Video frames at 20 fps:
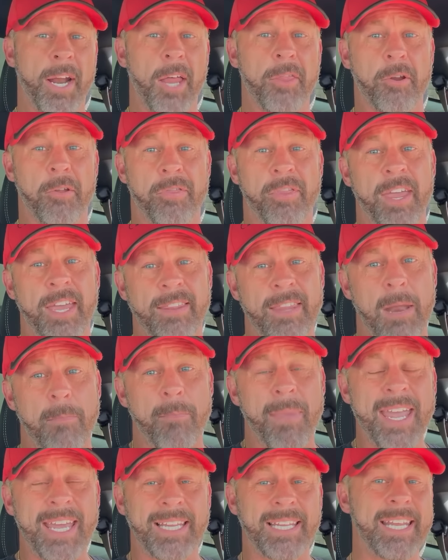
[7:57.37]
other thing that
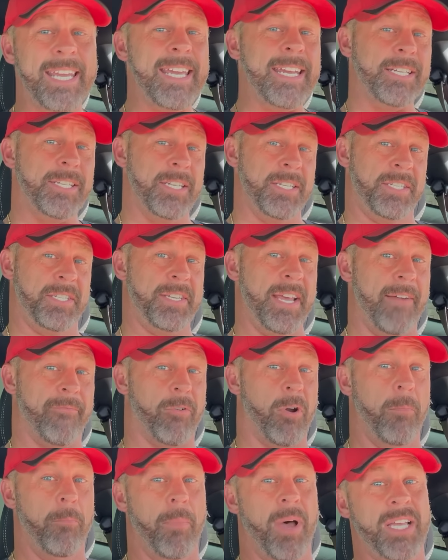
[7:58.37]
may lead to
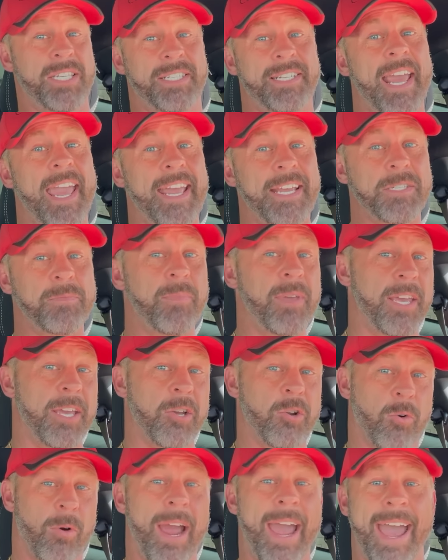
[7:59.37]
several Mustangs being
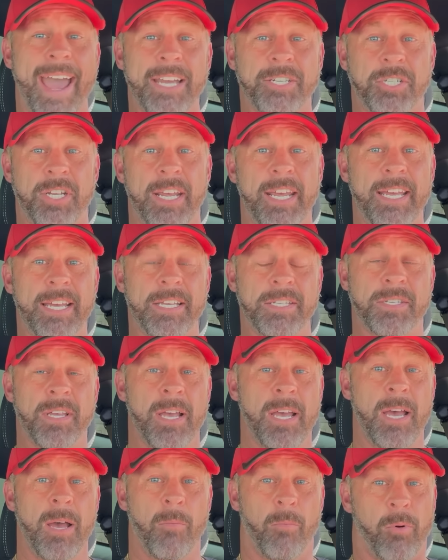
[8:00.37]
crashed is
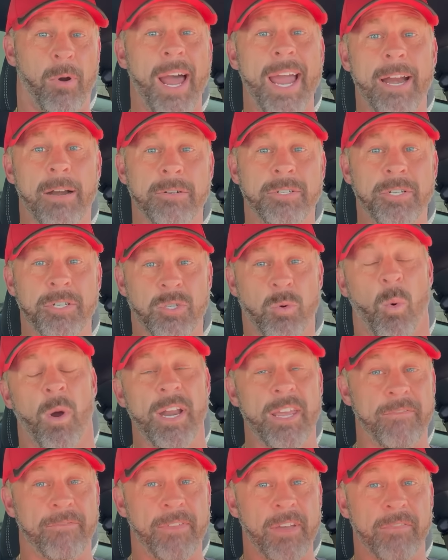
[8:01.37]
prior to
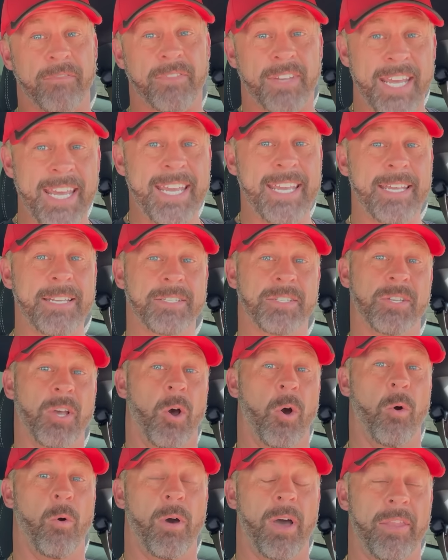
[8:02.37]
2015,
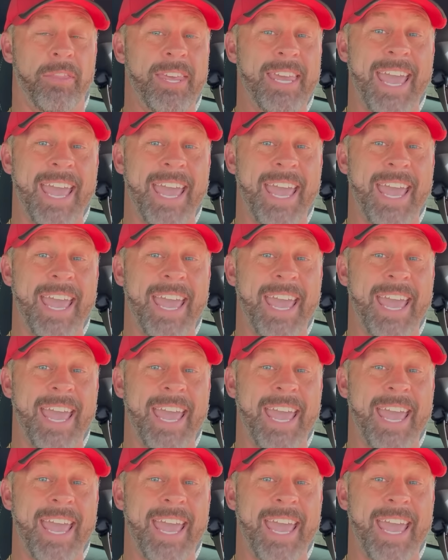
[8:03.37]
so the